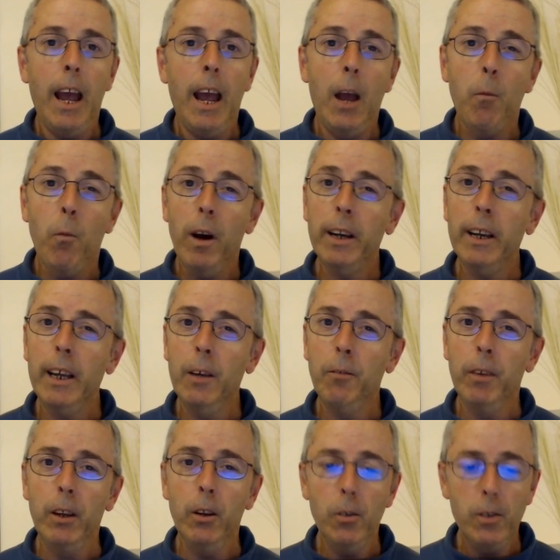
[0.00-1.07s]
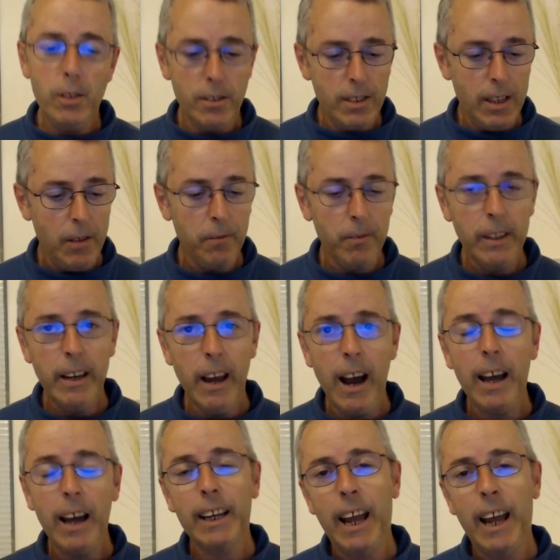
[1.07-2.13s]
And what if you just have
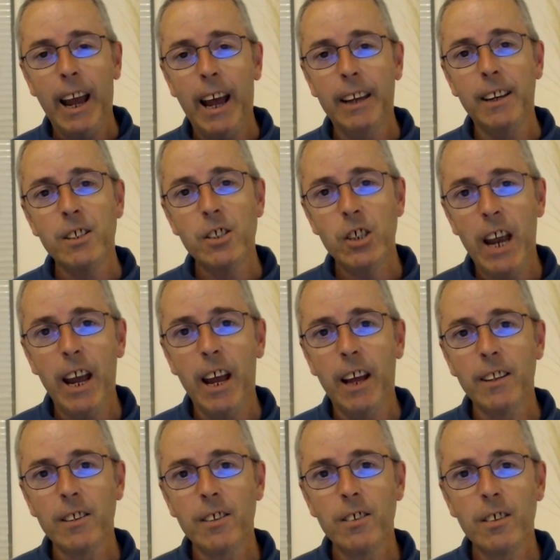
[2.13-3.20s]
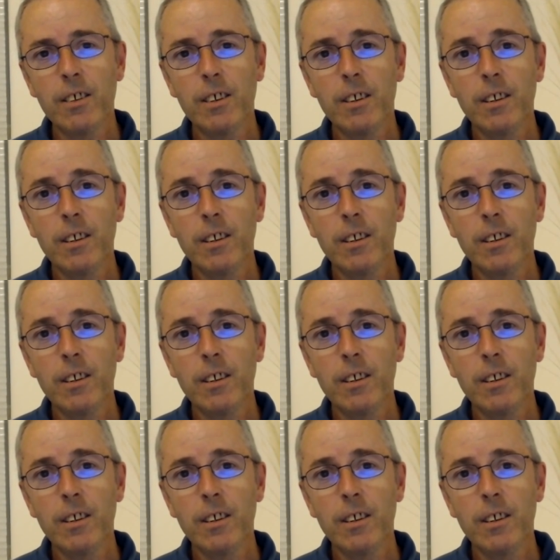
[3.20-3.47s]
not had a chance